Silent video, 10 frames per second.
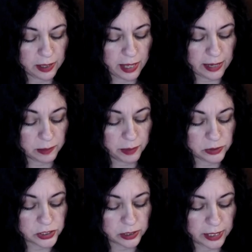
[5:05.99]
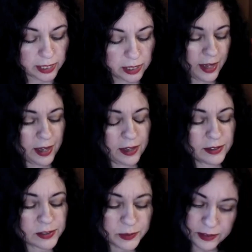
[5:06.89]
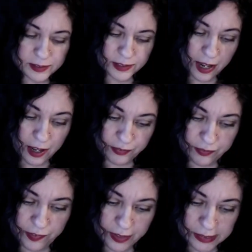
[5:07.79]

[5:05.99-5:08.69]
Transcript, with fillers: and emotionally. Hey, this one's tough.